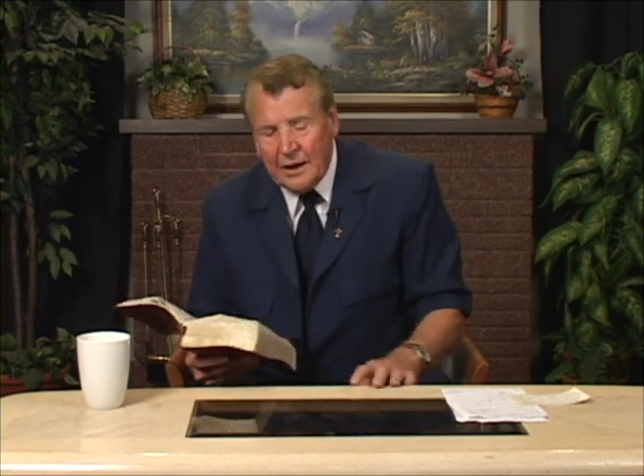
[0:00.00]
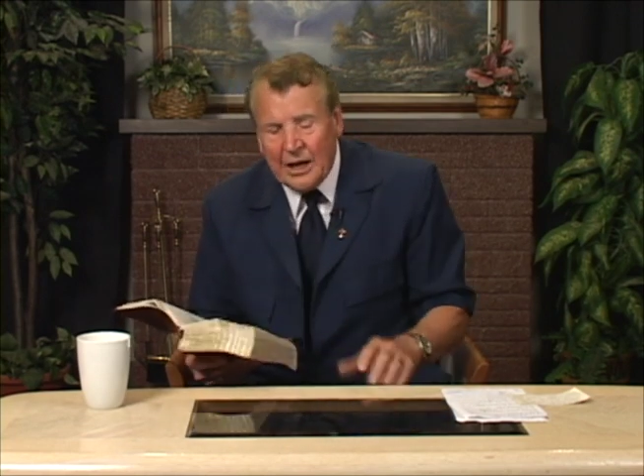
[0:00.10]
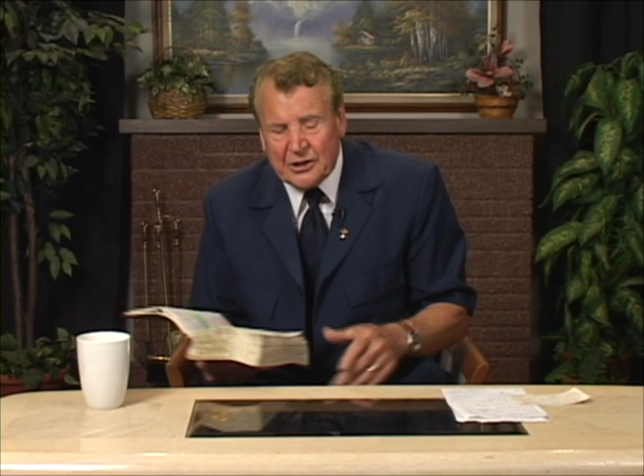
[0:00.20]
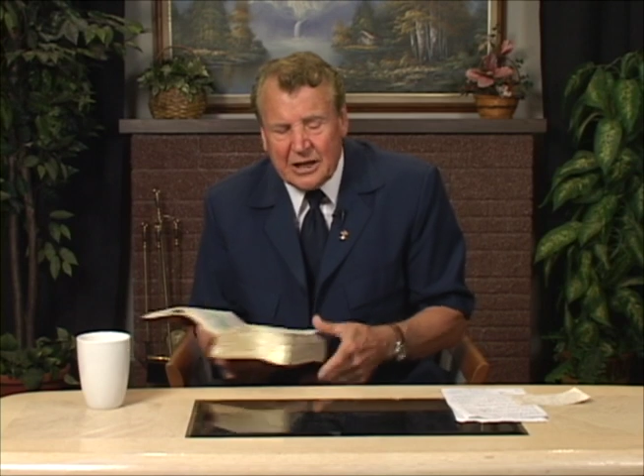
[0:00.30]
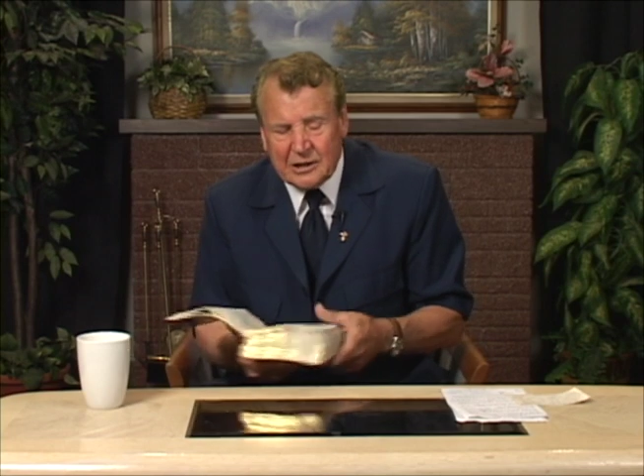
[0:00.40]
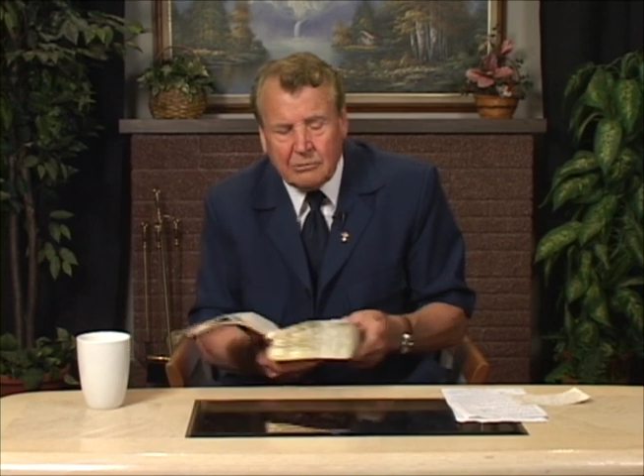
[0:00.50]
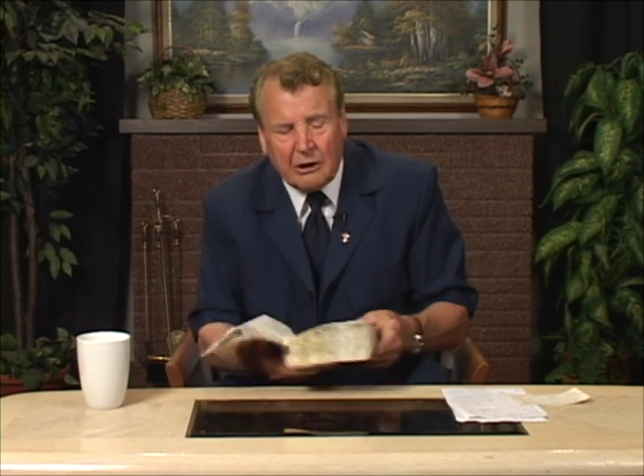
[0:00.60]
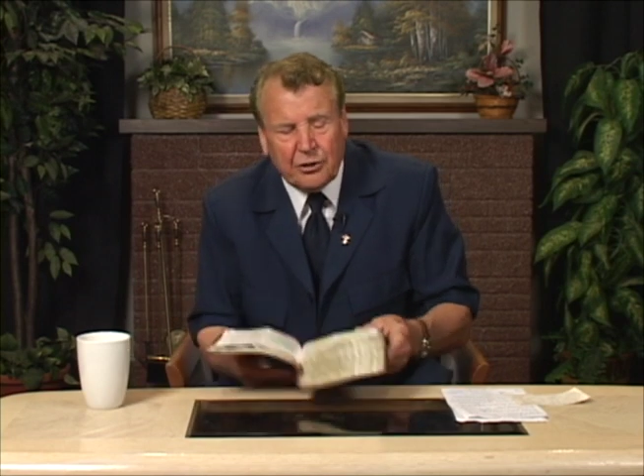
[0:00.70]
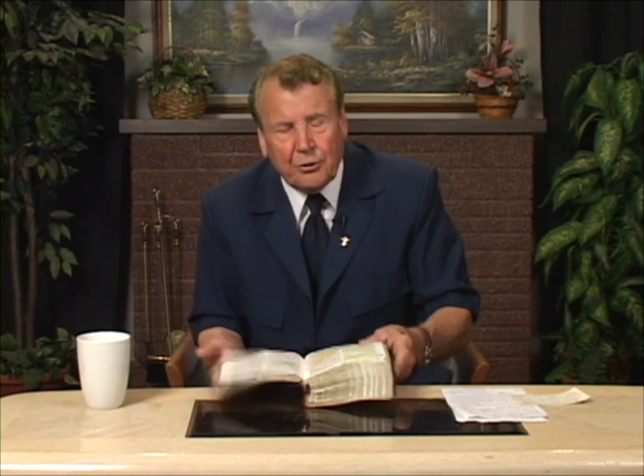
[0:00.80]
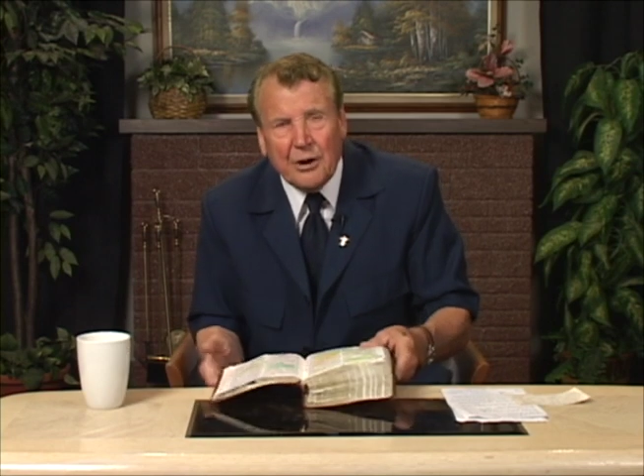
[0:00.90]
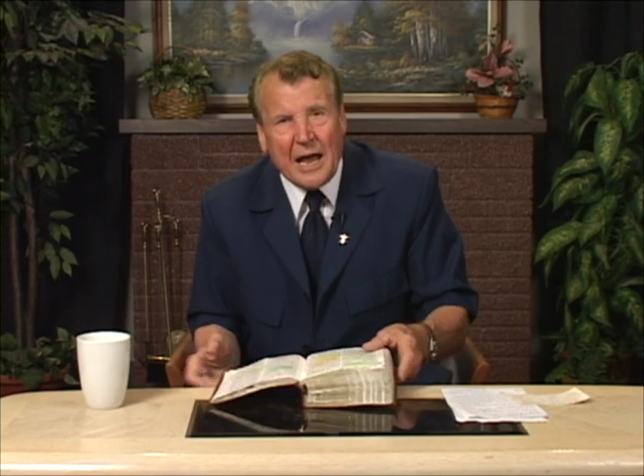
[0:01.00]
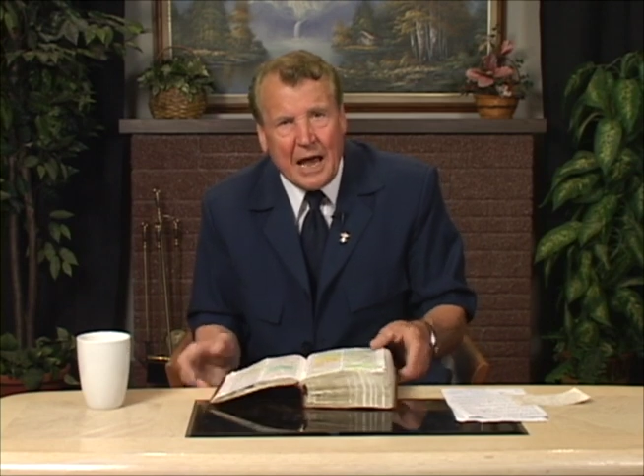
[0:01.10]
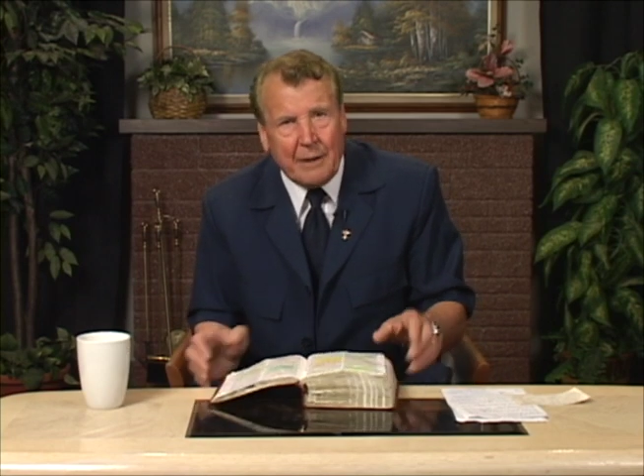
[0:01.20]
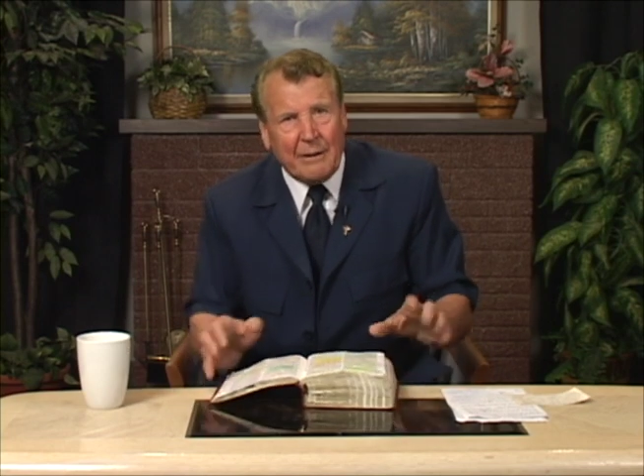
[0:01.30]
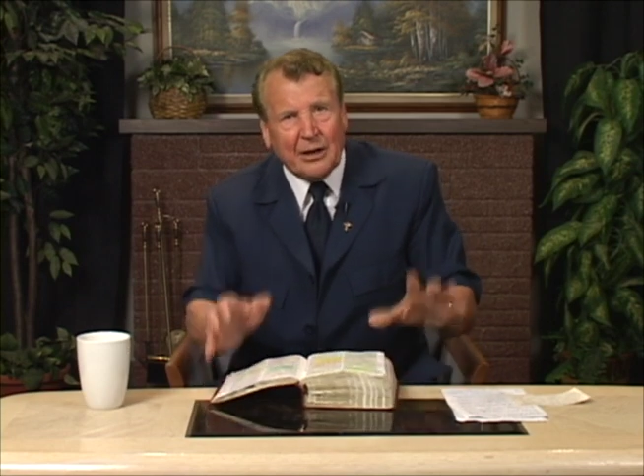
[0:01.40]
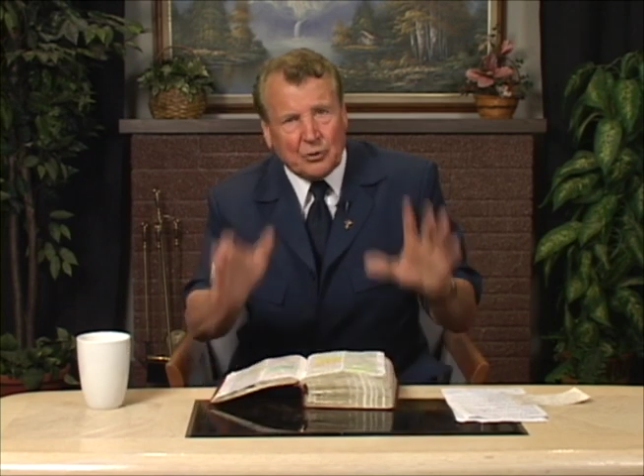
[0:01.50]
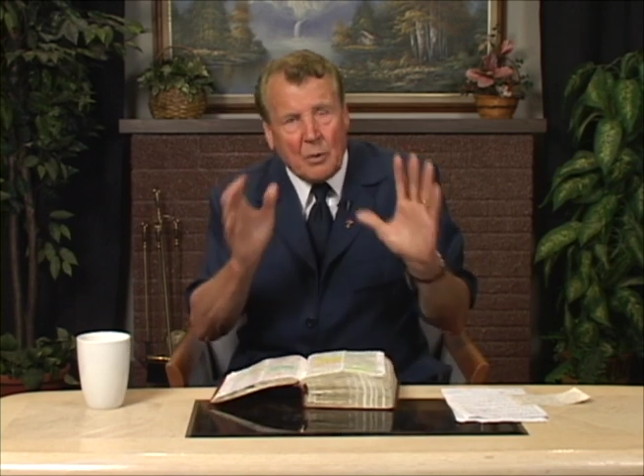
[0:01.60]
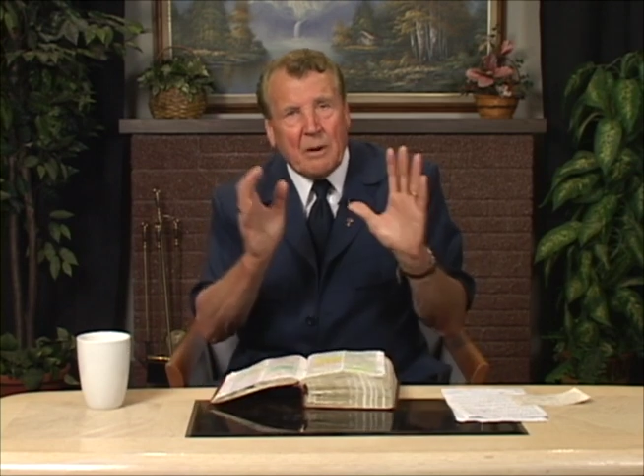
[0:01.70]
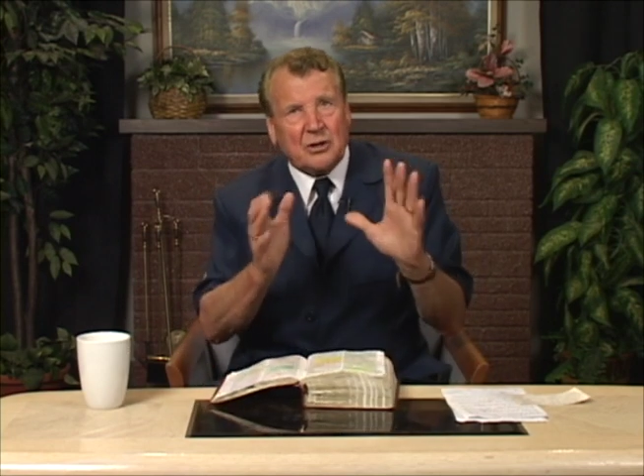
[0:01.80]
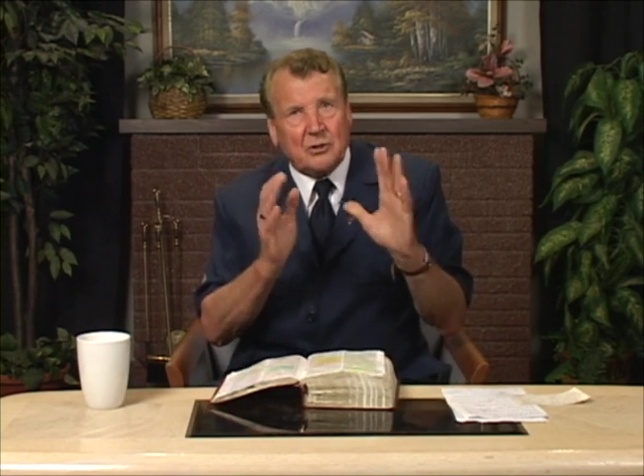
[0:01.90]
He says there are three enemies
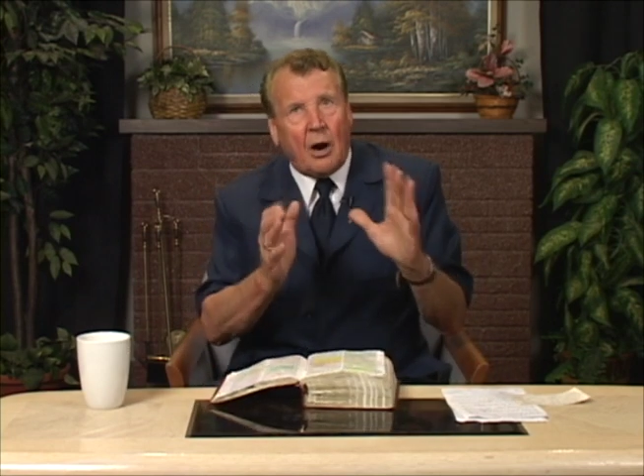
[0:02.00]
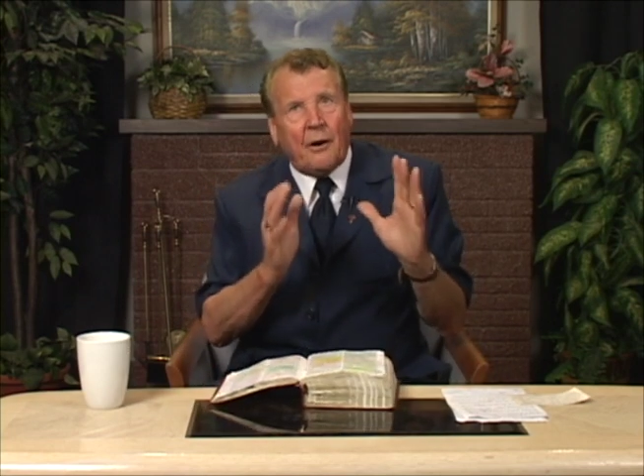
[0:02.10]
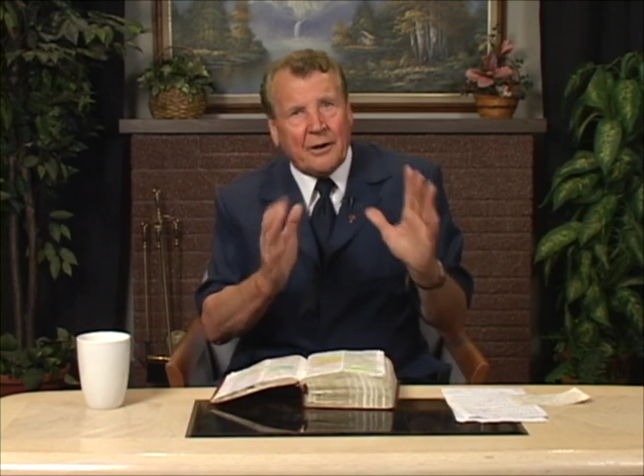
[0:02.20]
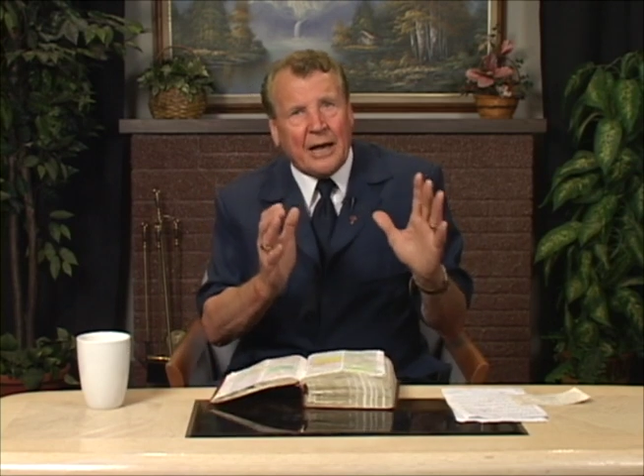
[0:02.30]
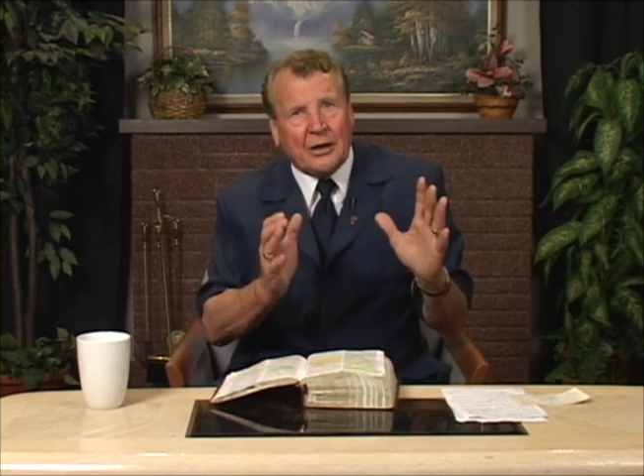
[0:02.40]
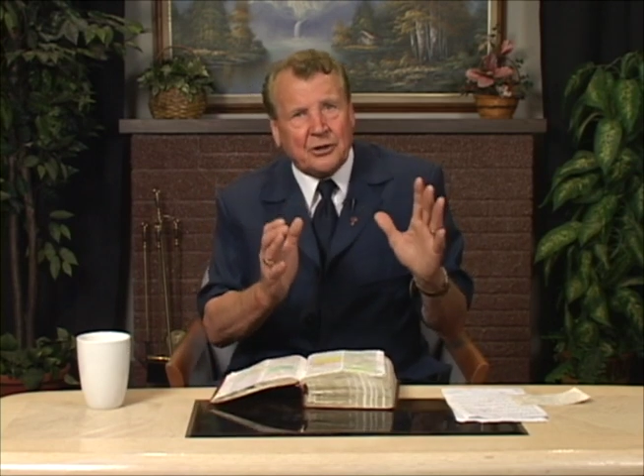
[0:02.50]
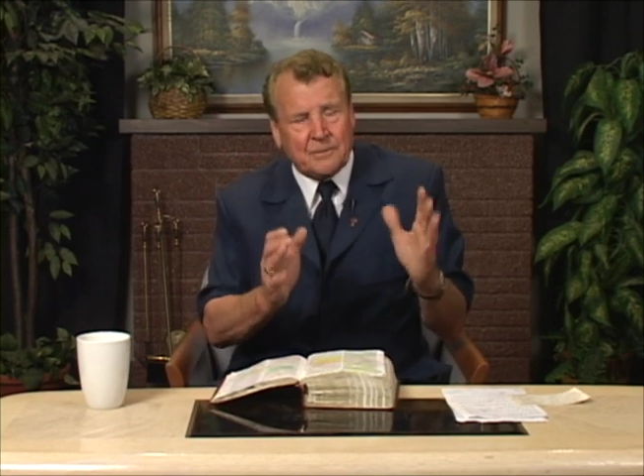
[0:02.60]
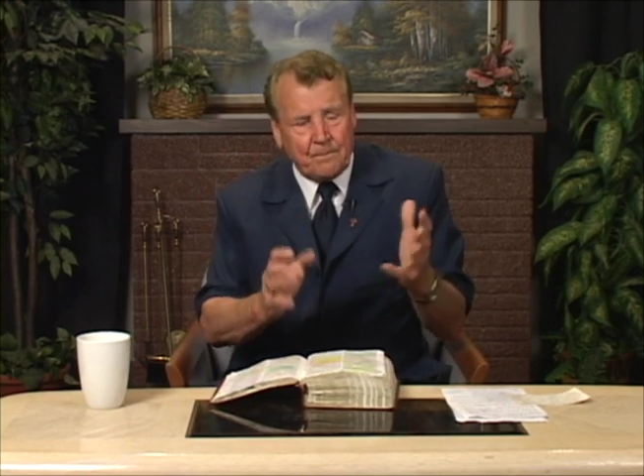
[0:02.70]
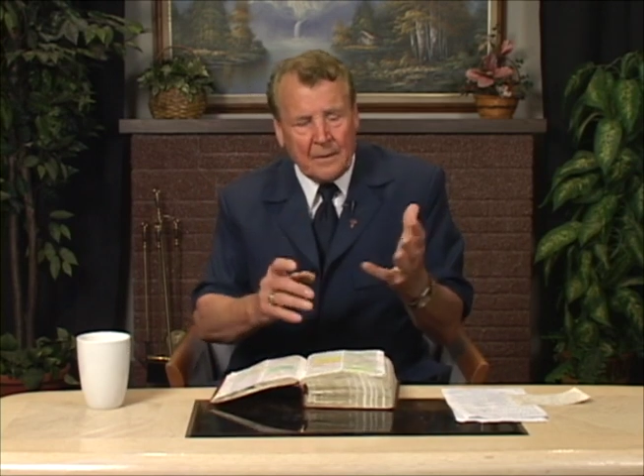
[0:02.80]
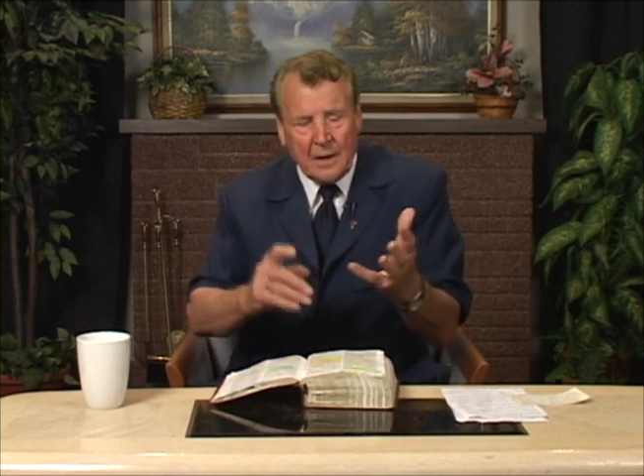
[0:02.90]
we must guard against.